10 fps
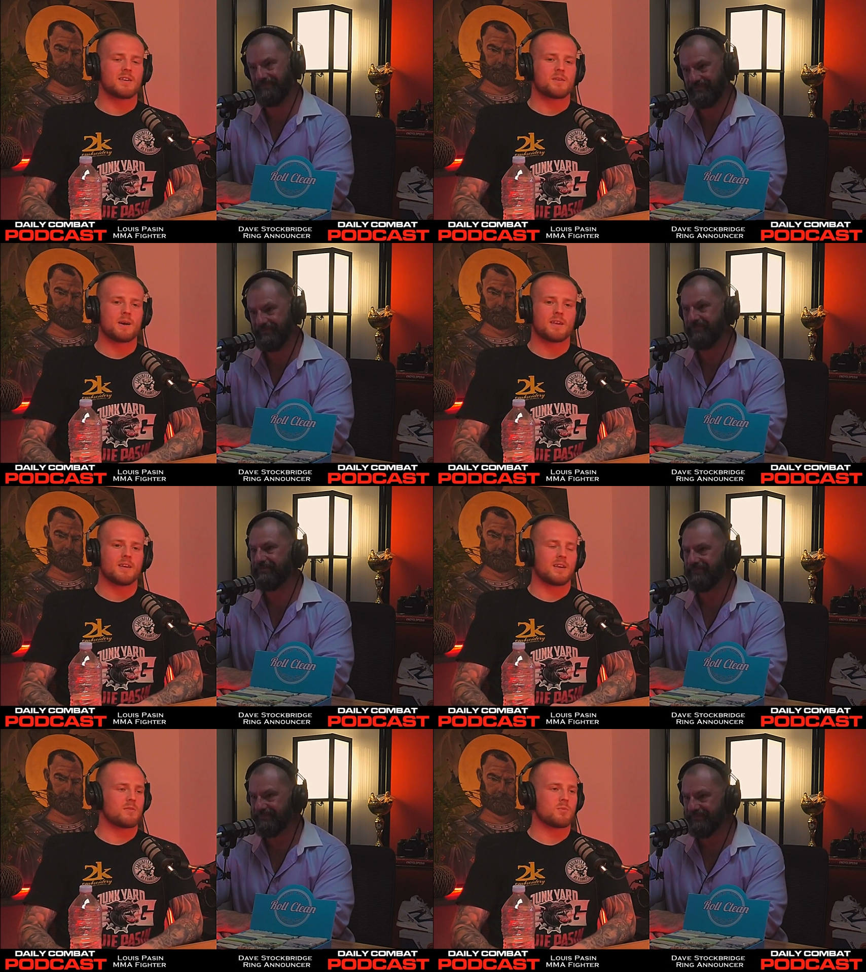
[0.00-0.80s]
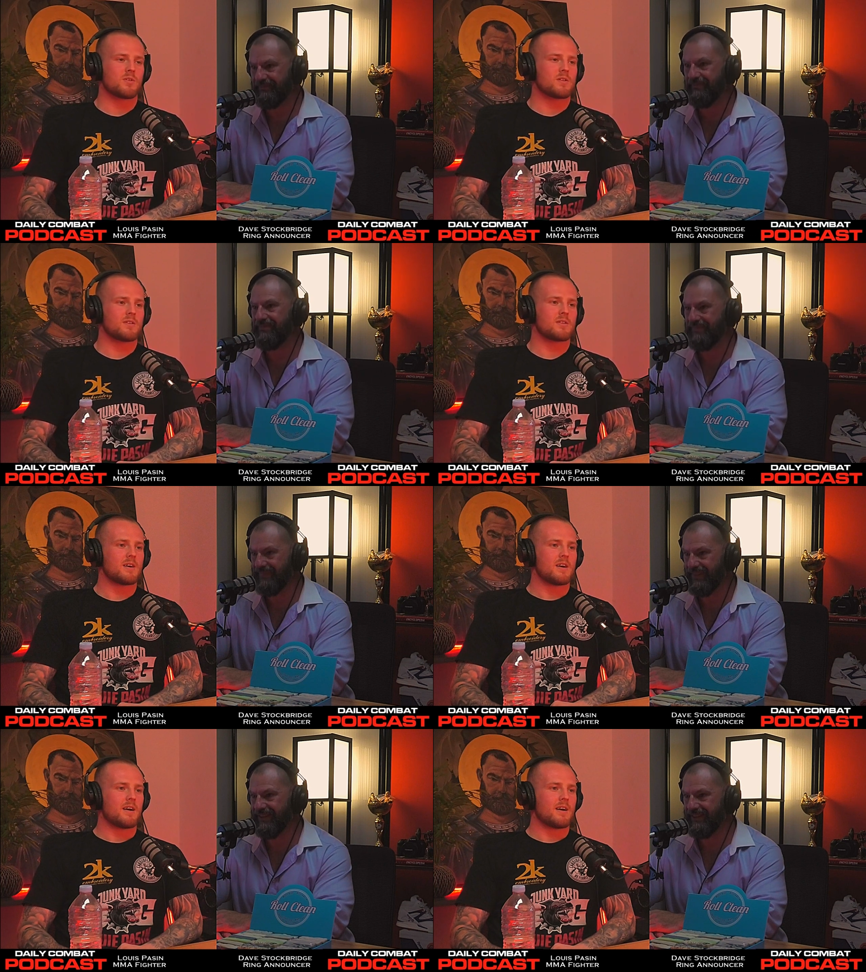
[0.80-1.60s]
Speaker 1: expect any sponsors,
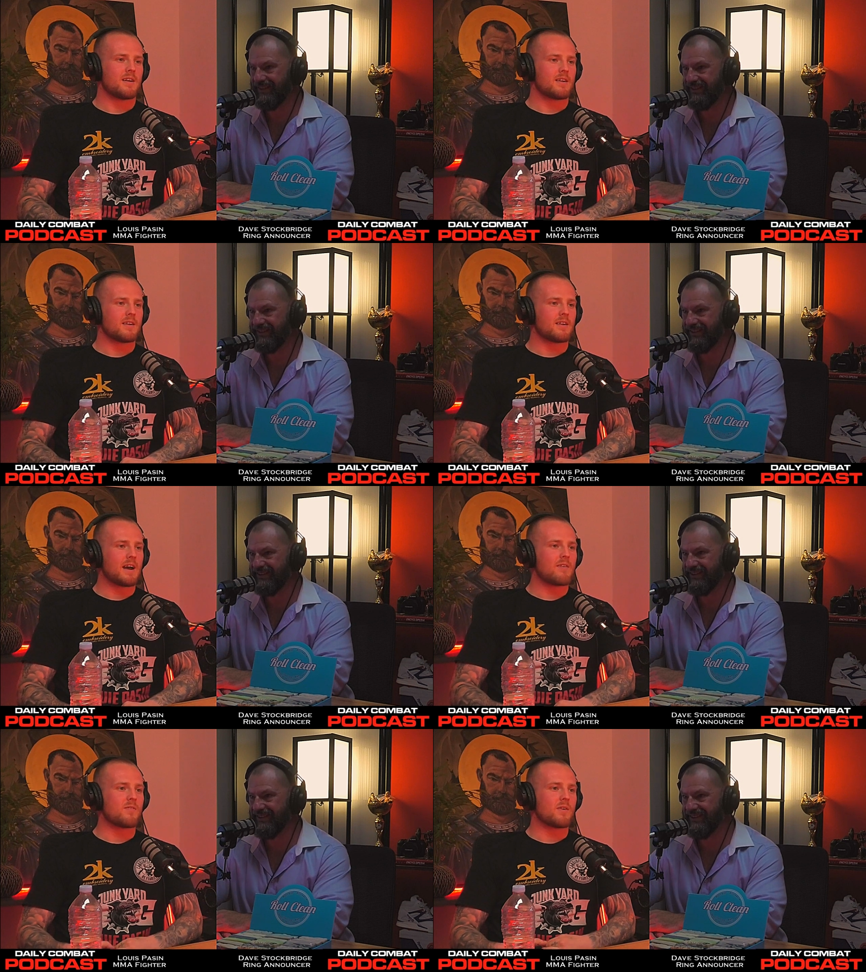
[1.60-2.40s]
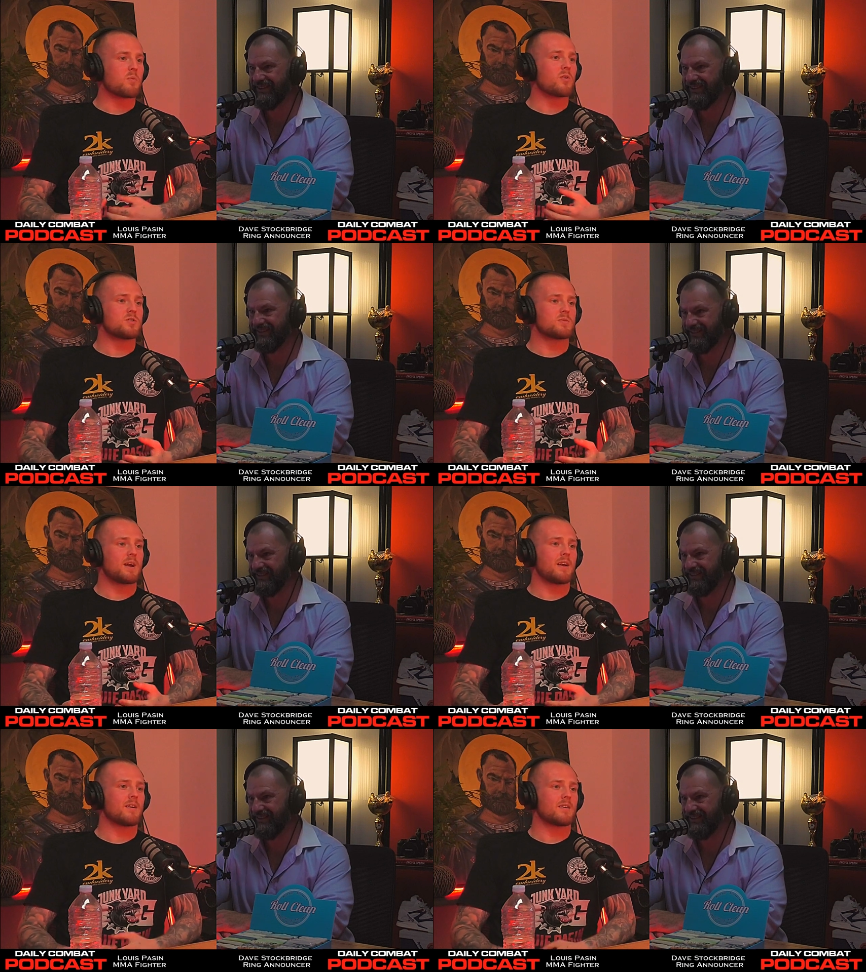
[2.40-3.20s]
and then they've approached
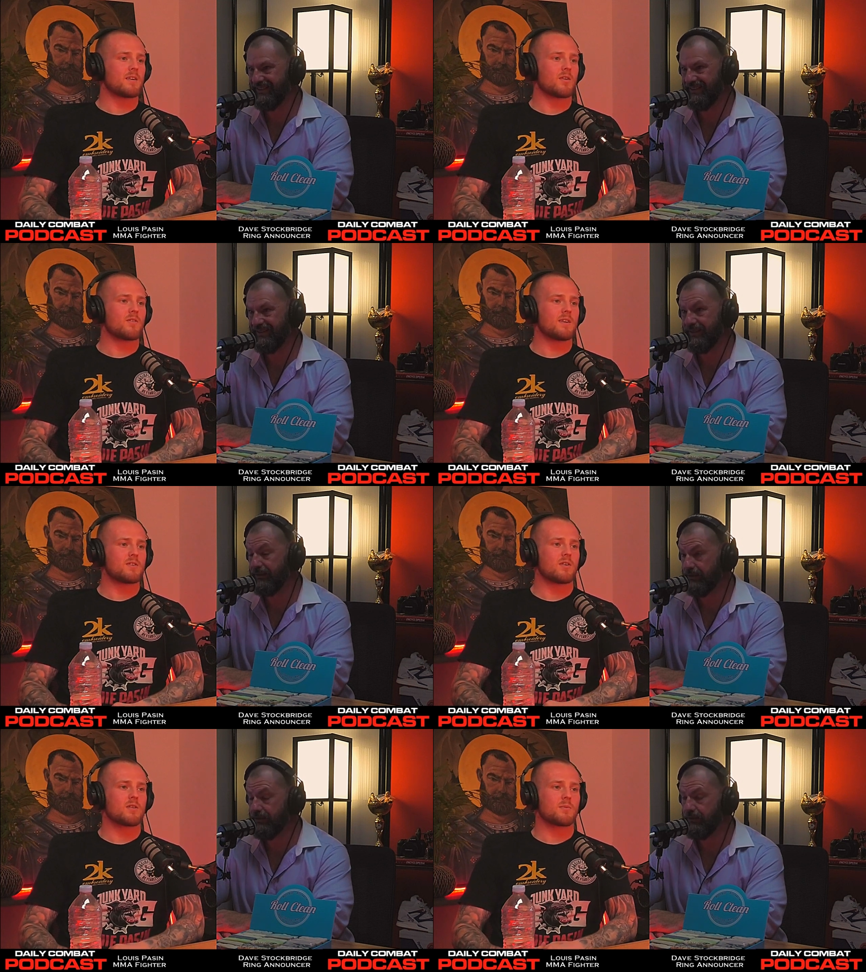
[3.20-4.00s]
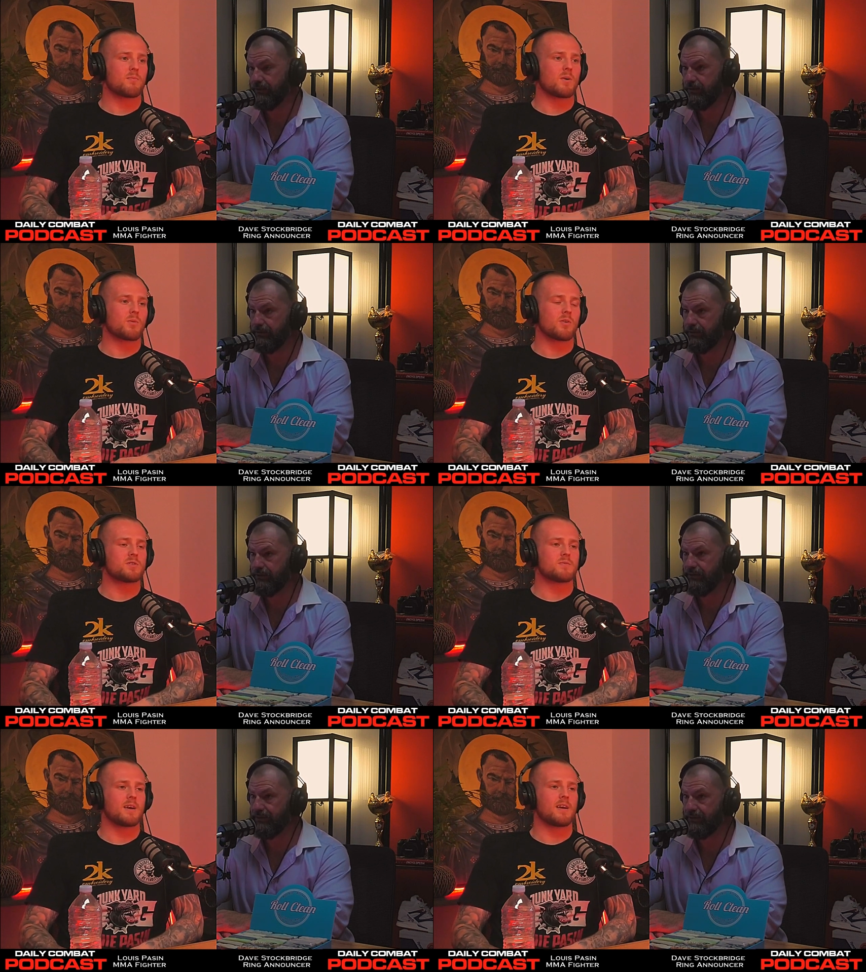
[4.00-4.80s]
me. A lot of these guys have
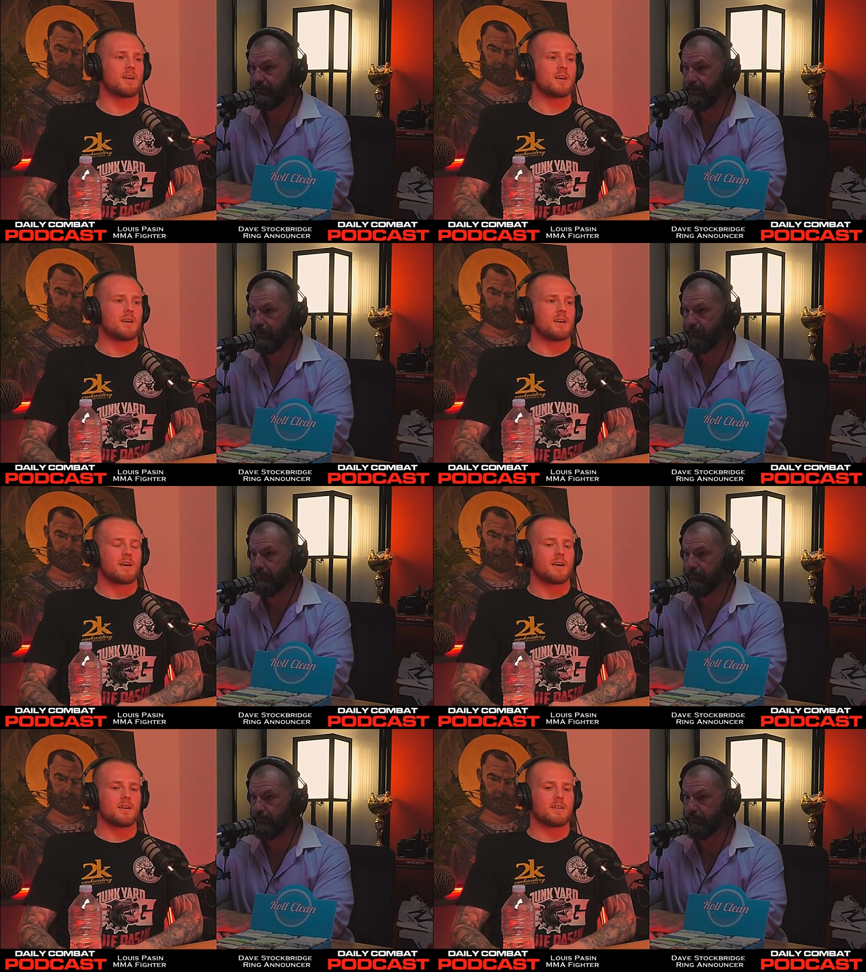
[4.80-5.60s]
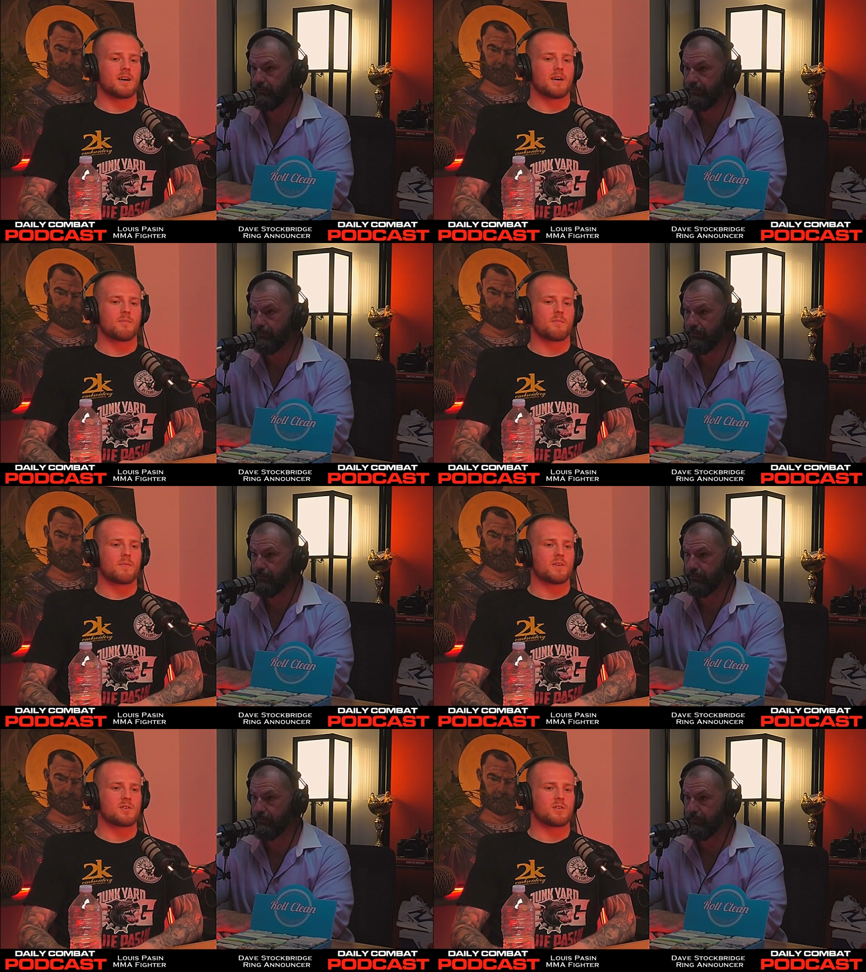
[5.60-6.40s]
approached me. Yeah, and um,
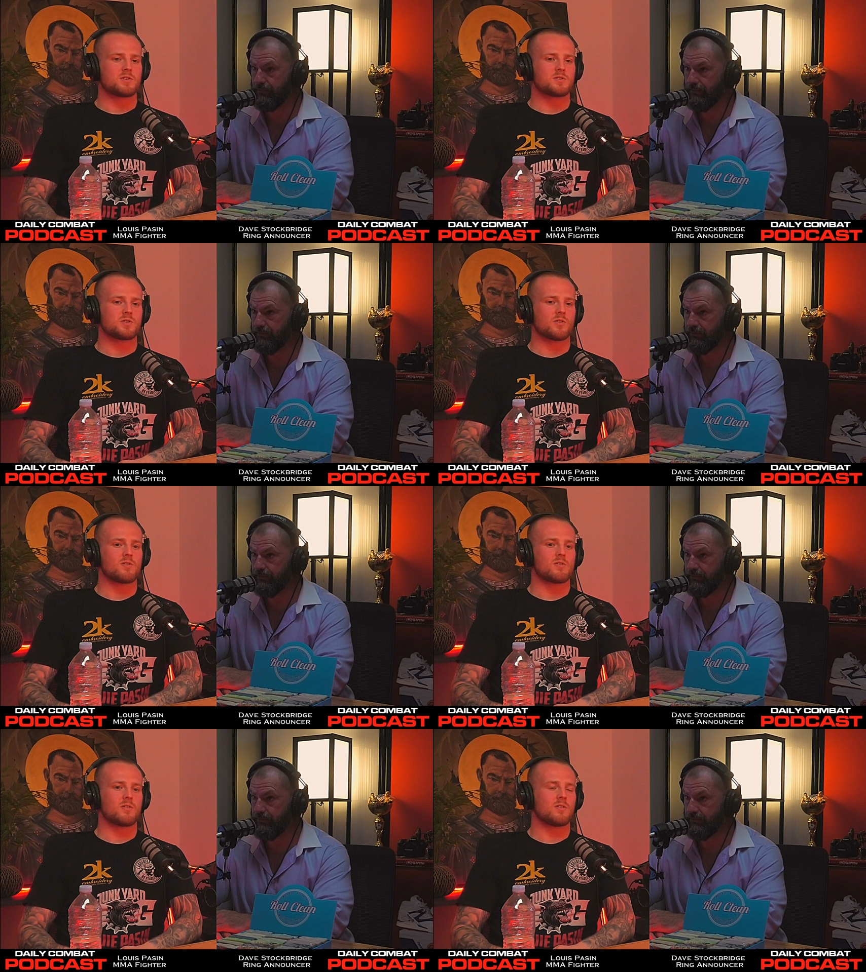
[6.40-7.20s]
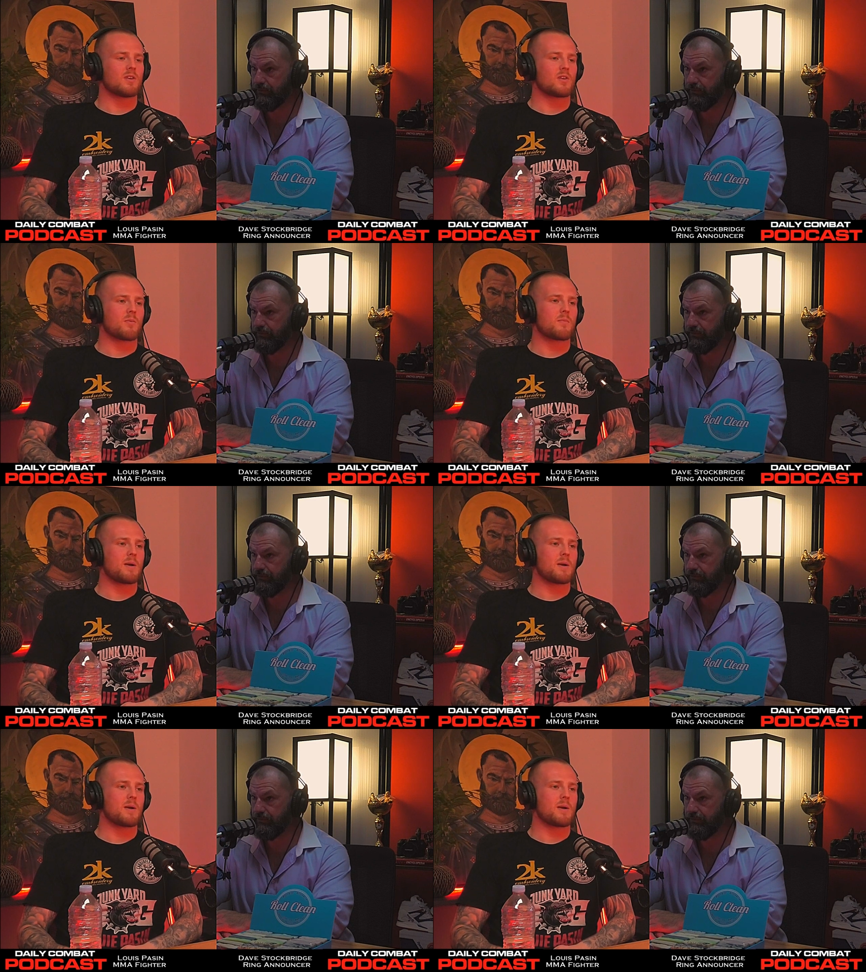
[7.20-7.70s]
so it just shows you the type of